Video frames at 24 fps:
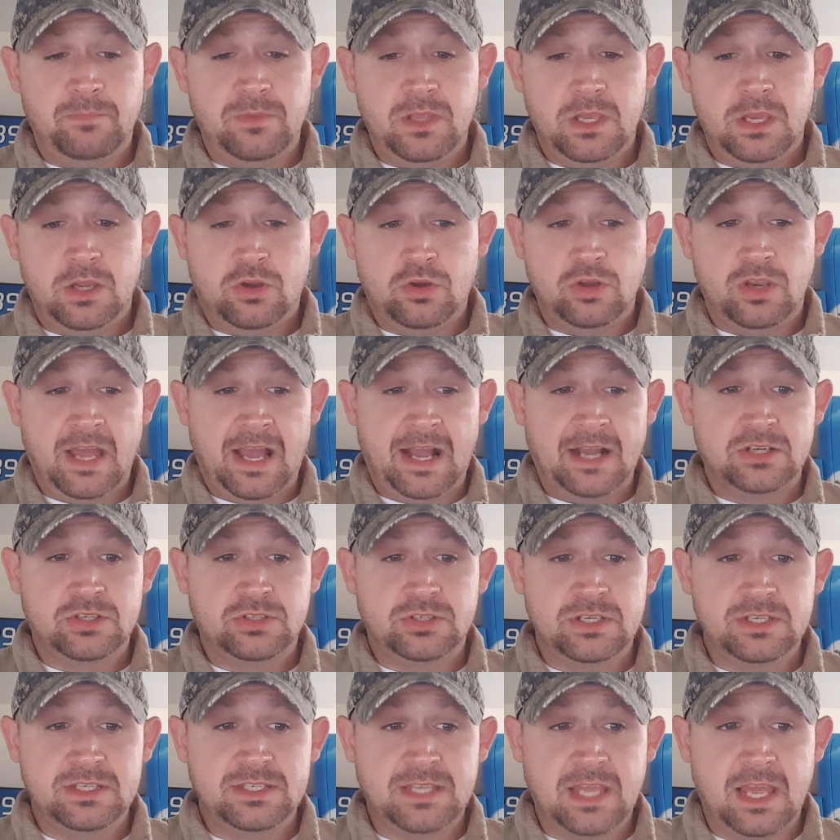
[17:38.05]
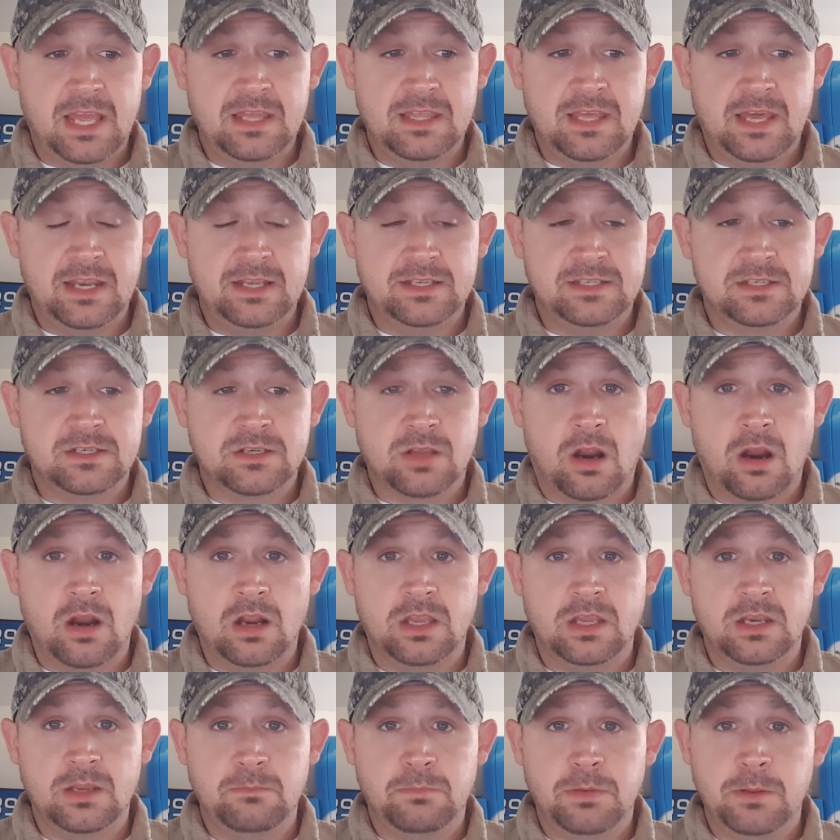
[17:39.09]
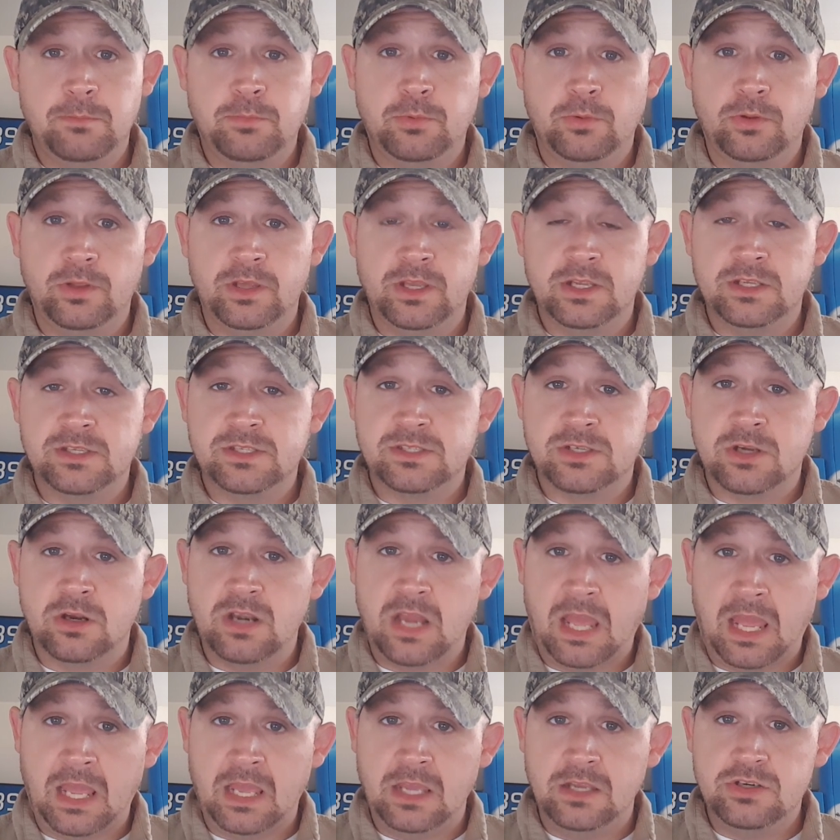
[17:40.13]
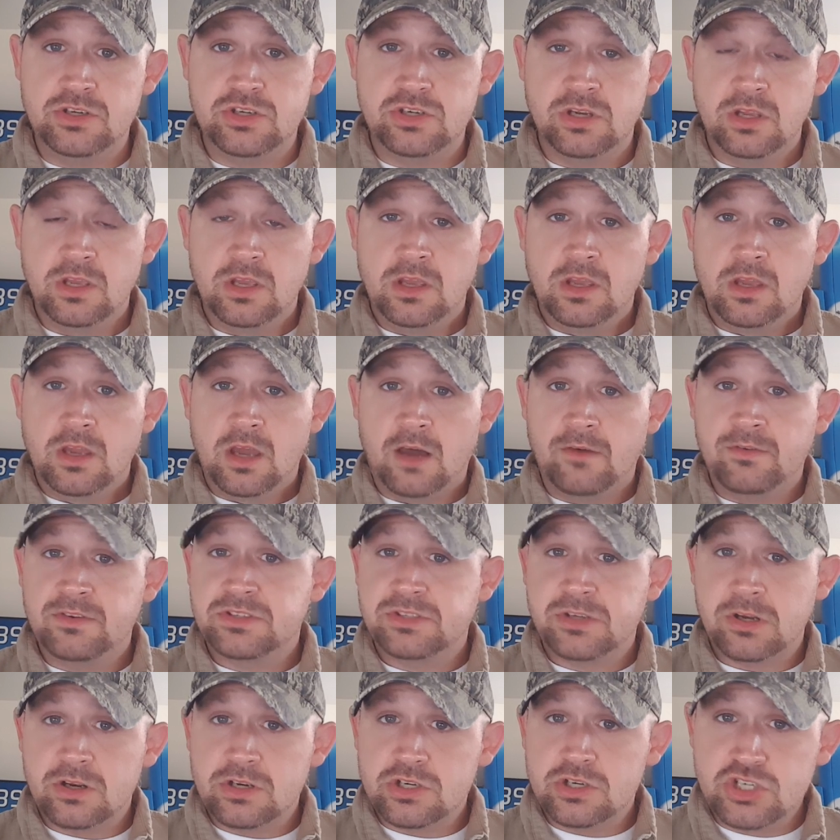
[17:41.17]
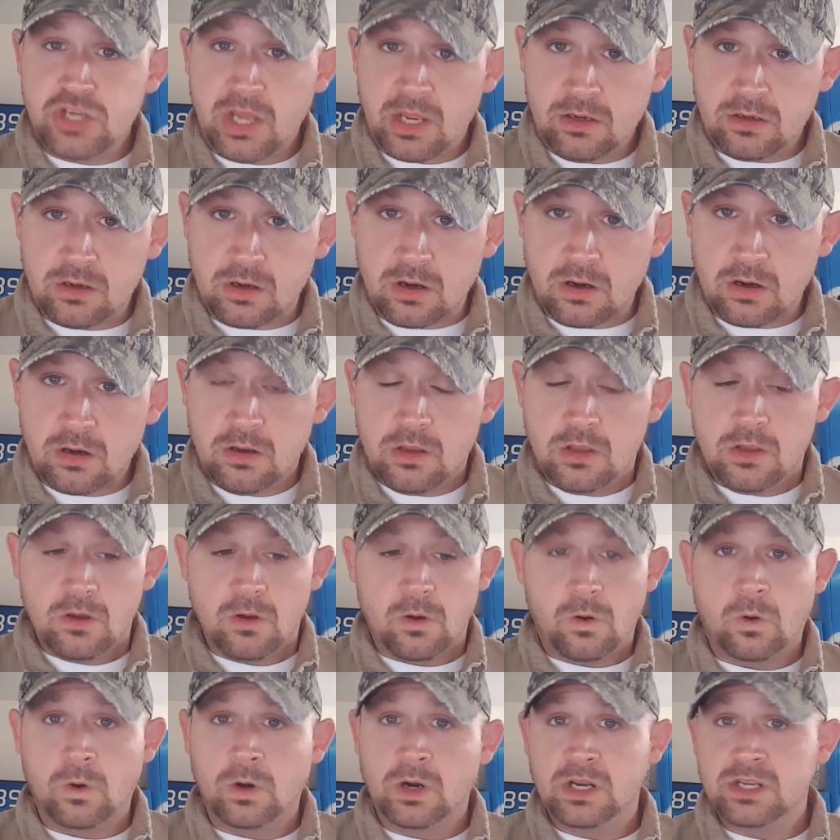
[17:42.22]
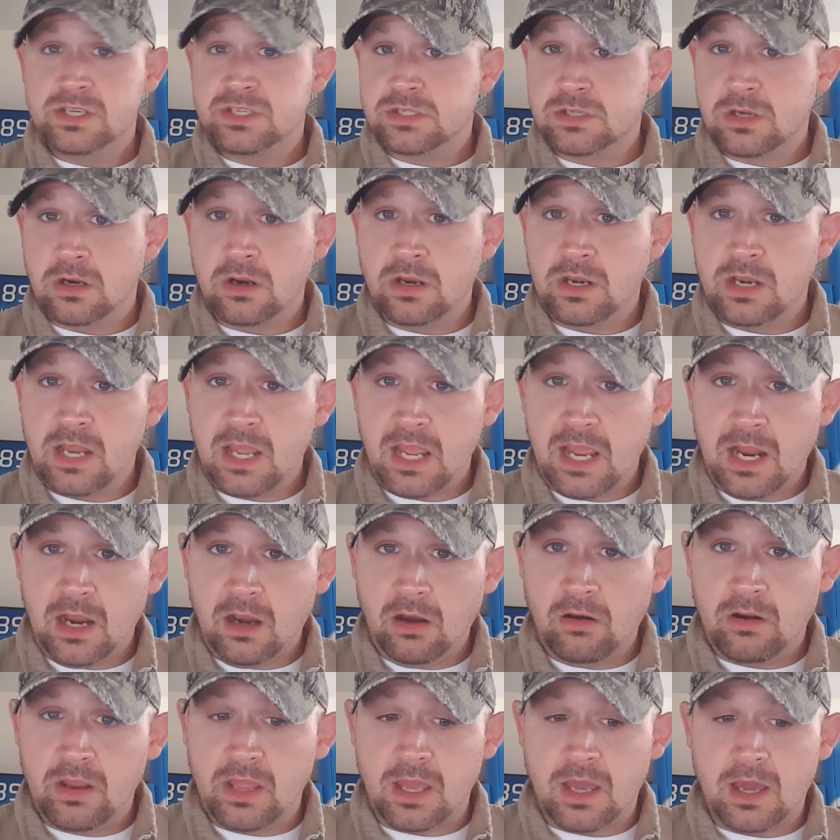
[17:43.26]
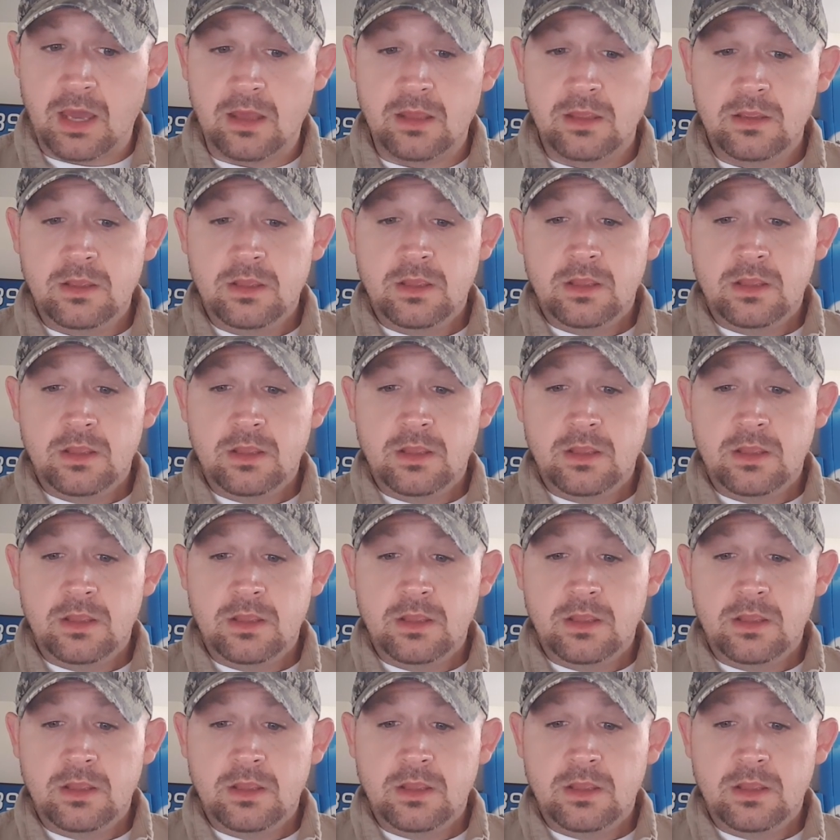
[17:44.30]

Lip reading: It could actually say that it's targeting people in a certain age of a certain gender or a certain area.